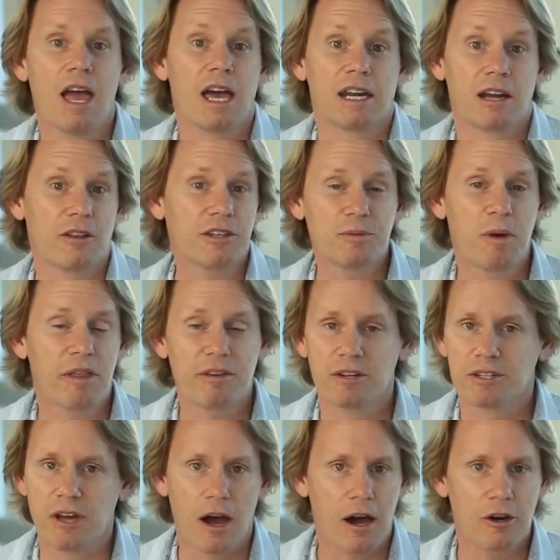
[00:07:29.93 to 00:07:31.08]
Now this method is
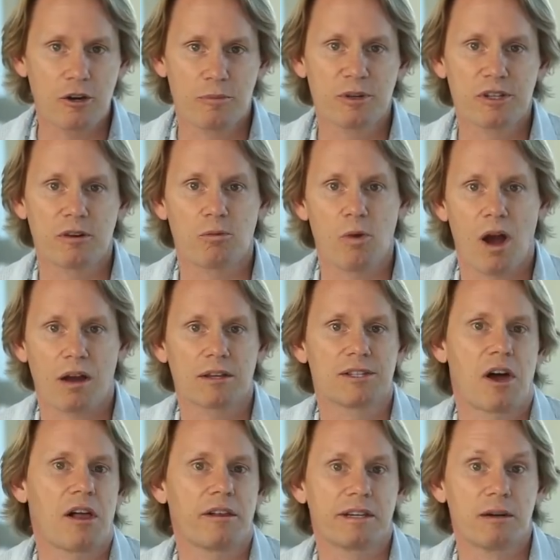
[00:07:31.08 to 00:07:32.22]
100% rock
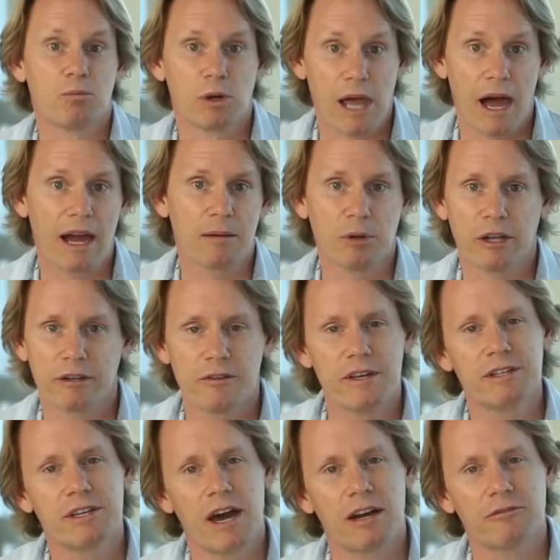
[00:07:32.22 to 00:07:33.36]
solid and reliable under these
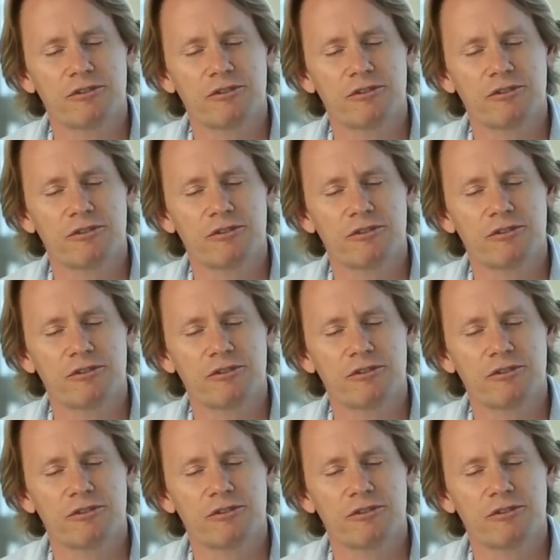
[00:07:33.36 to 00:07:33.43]
kind of